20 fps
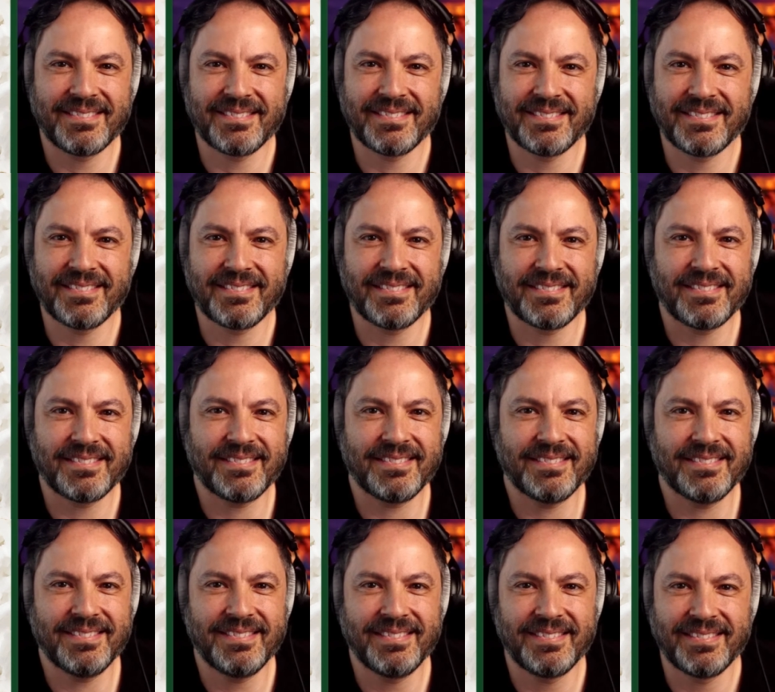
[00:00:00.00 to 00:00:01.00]

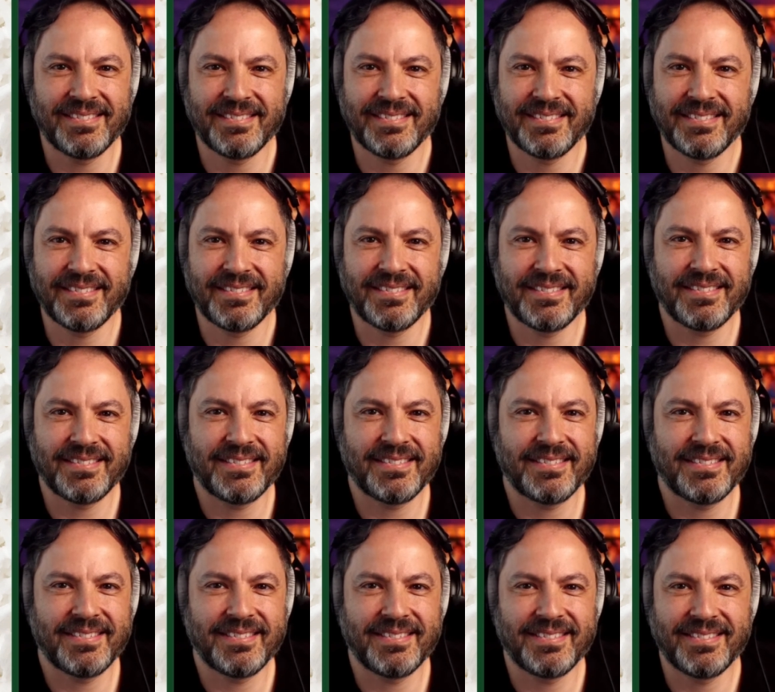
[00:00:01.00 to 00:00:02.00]

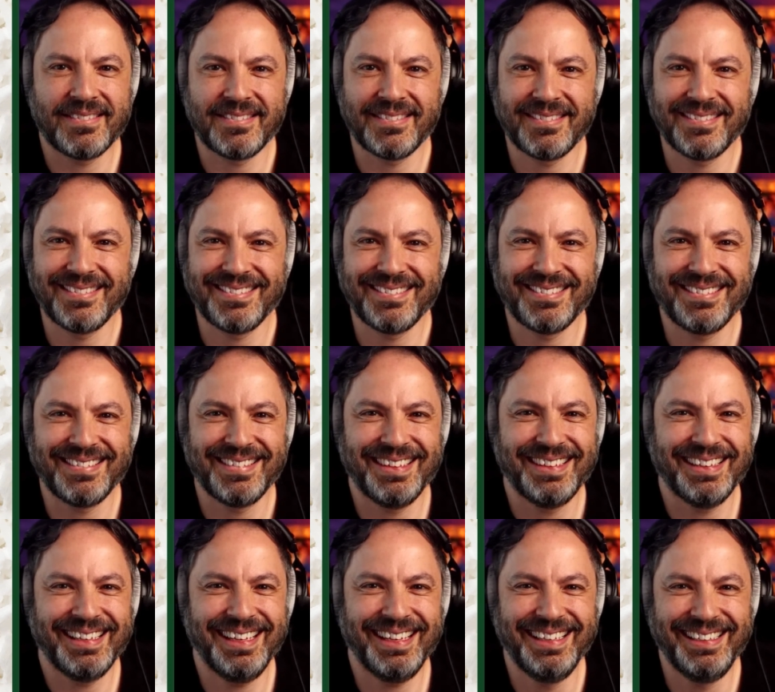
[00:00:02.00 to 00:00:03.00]

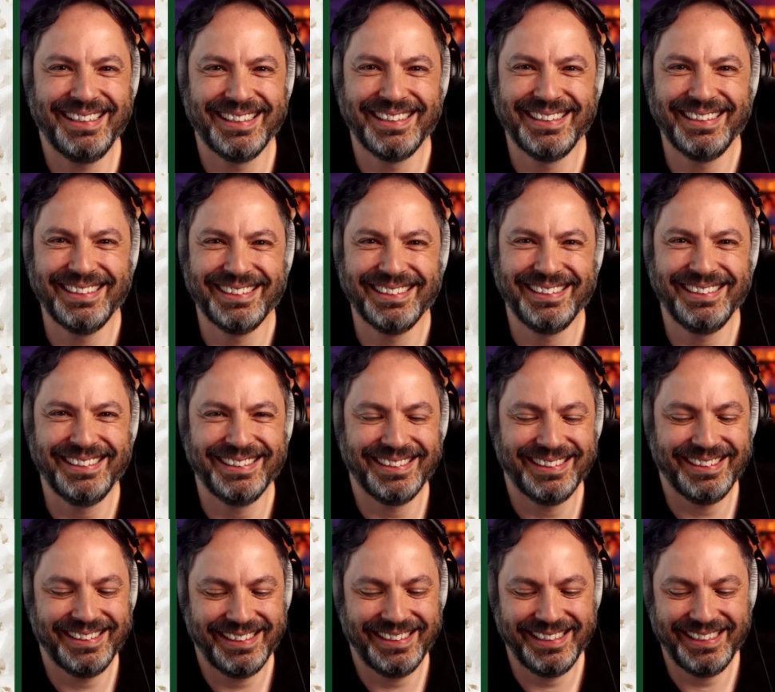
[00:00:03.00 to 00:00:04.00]

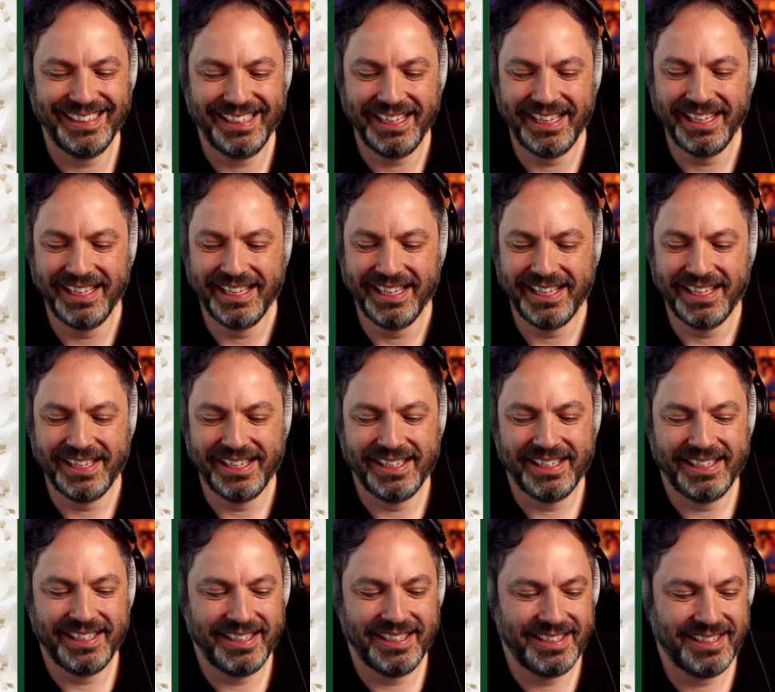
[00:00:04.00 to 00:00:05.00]

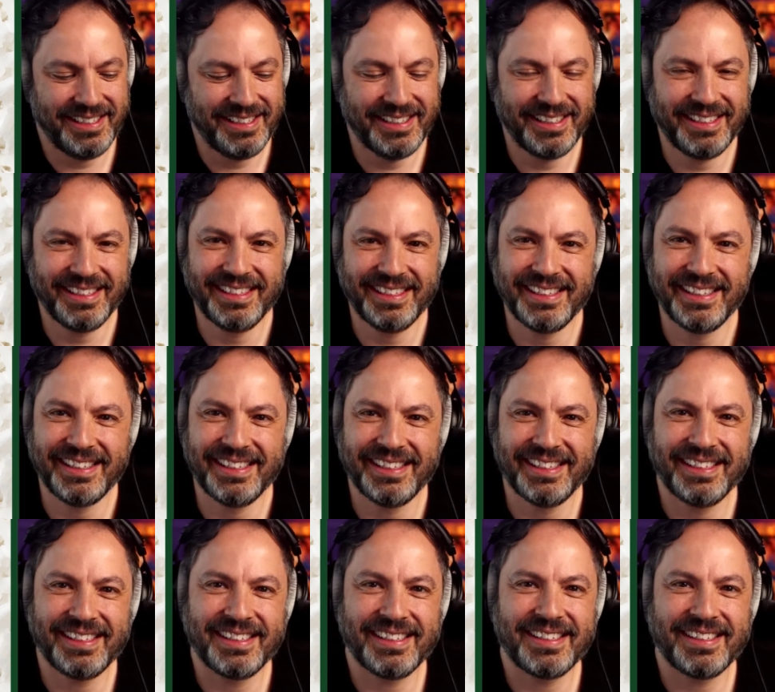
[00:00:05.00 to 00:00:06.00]

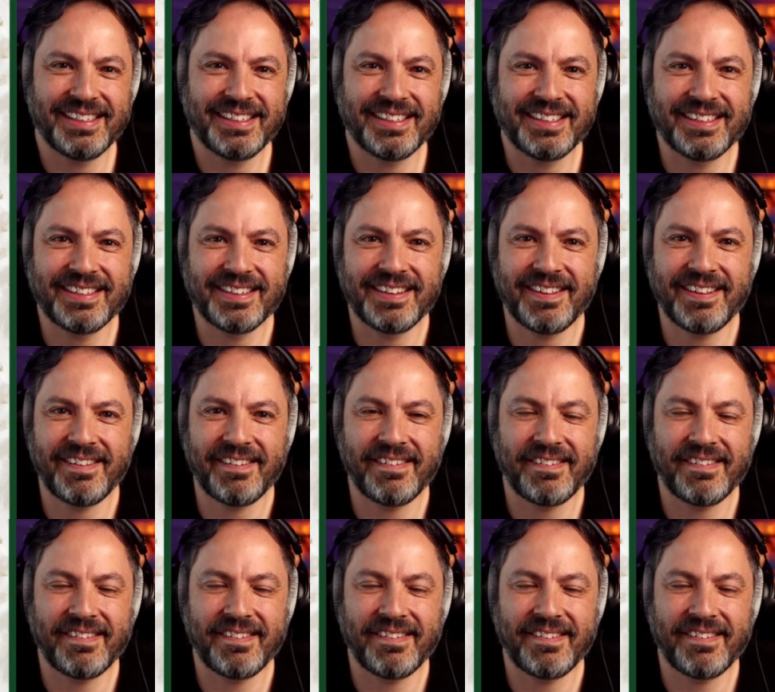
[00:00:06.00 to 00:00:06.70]
(not speaking)